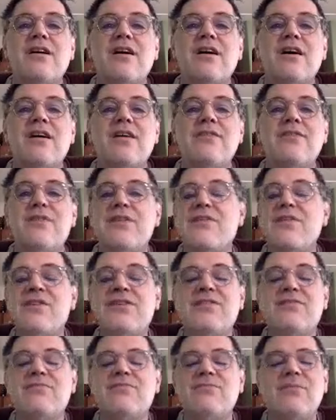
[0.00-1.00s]
this
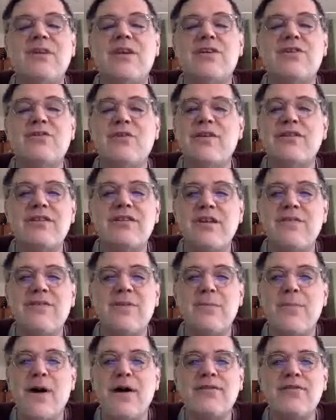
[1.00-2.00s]
is interesting for
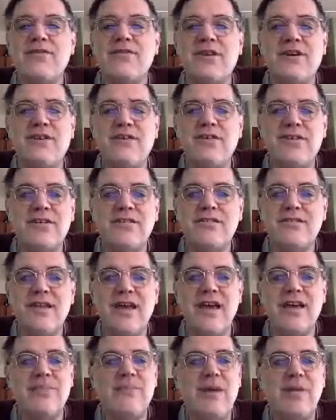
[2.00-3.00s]
posterity's
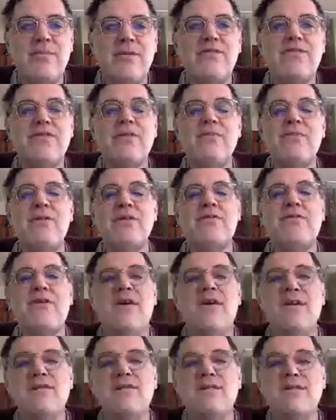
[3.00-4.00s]
sake. Maybe if somebody
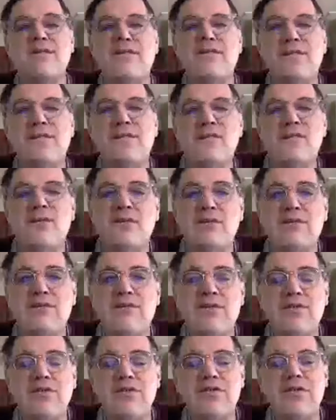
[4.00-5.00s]
finds this video in the
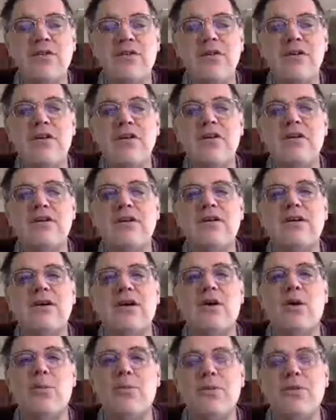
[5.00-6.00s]
future, I
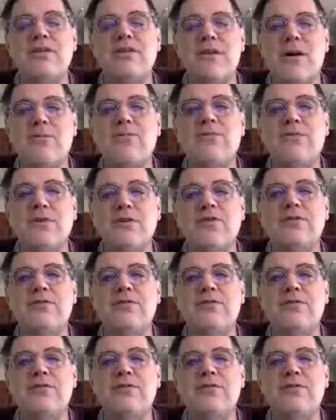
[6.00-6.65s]
hope that it's helpful.